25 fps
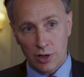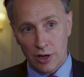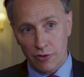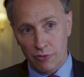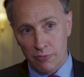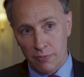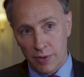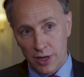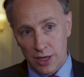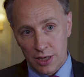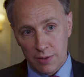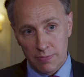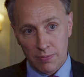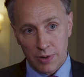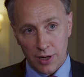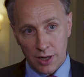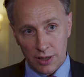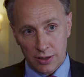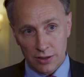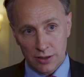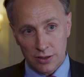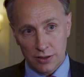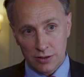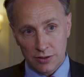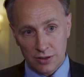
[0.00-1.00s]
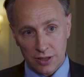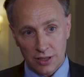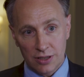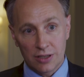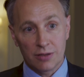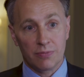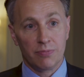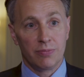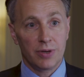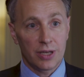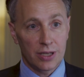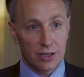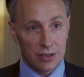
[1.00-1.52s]
you have many parties, and
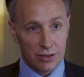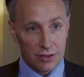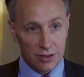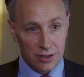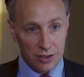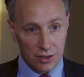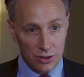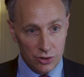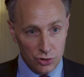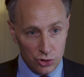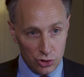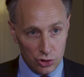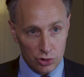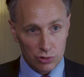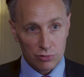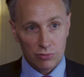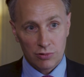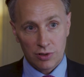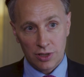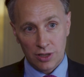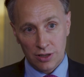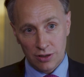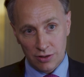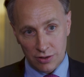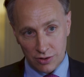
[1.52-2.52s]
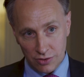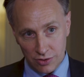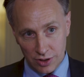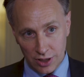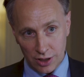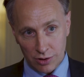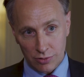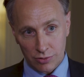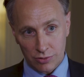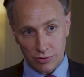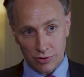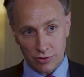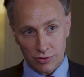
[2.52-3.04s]
the big issue in this
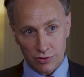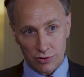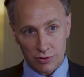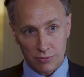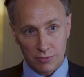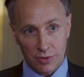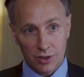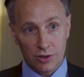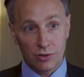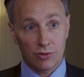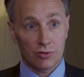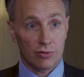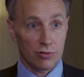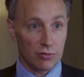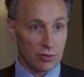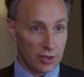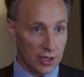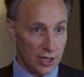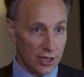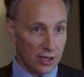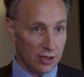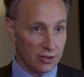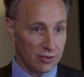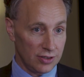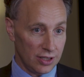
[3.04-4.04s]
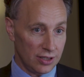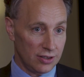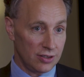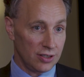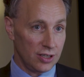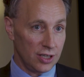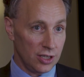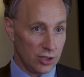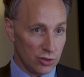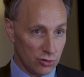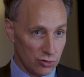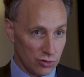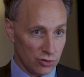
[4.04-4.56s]
ecosystem is today that
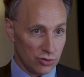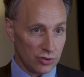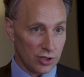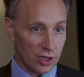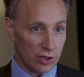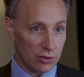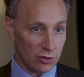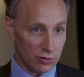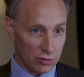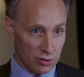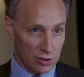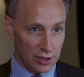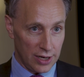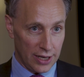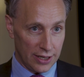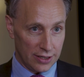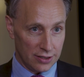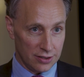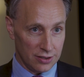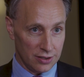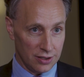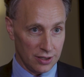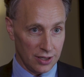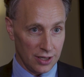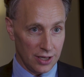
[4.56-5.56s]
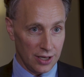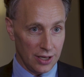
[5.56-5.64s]
the interests are not aligned.